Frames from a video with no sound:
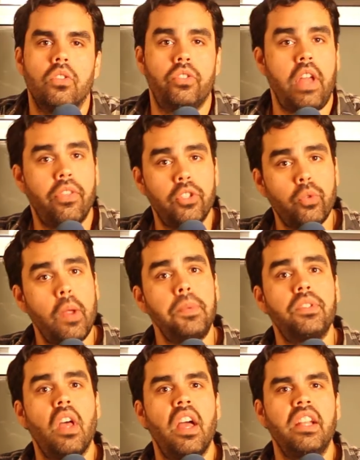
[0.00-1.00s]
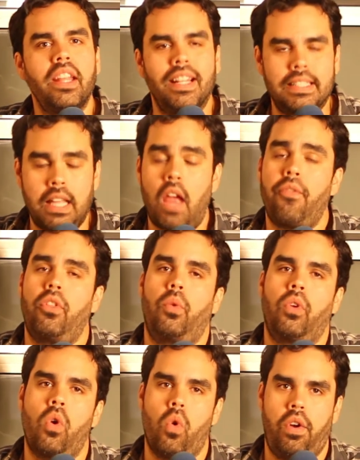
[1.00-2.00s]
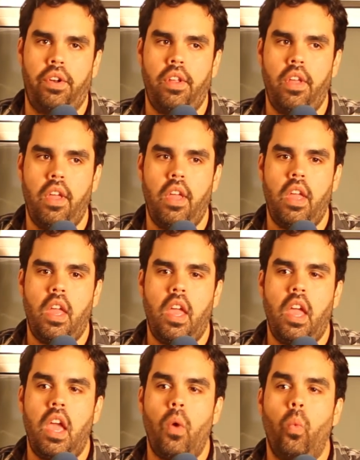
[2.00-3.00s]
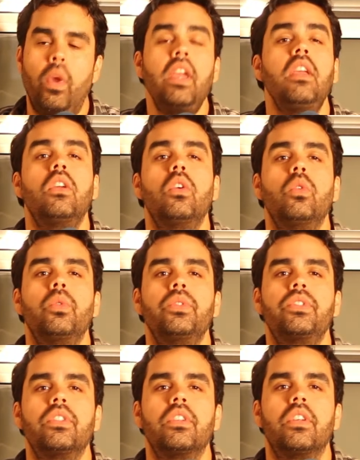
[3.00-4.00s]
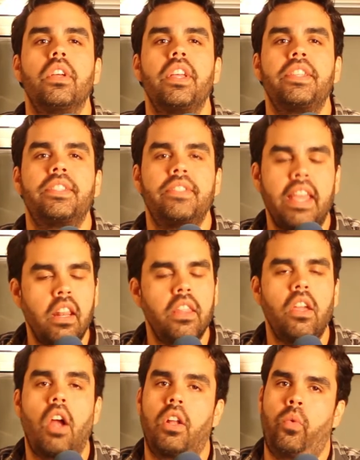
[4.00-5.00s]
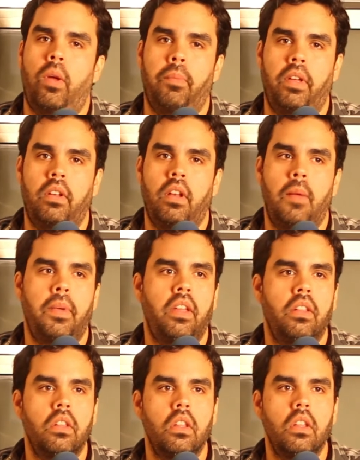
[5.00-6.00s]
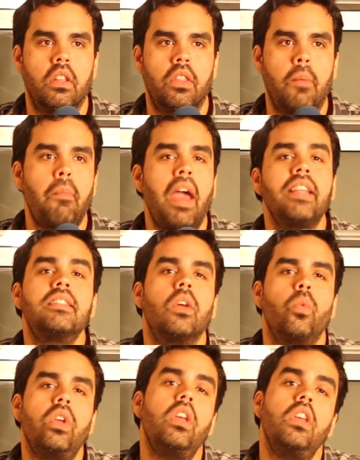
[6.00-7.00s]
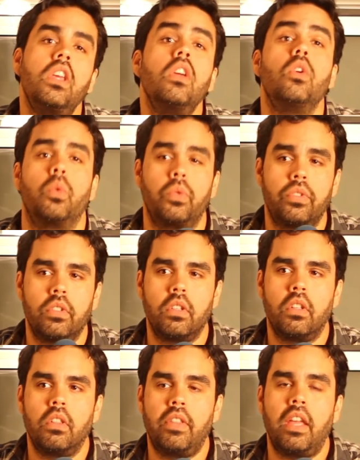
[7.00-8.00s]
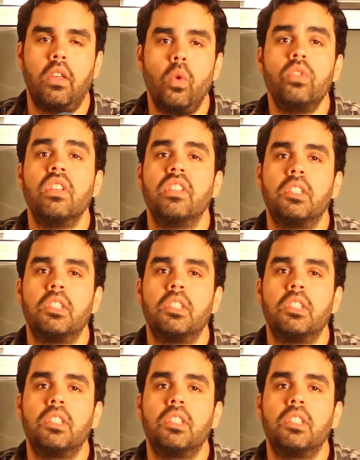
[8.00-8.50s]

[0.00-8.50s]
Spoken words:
So now the script's done and it's time for the record. We use state-of-the-art equipment. I mean, the mics that we use, they use on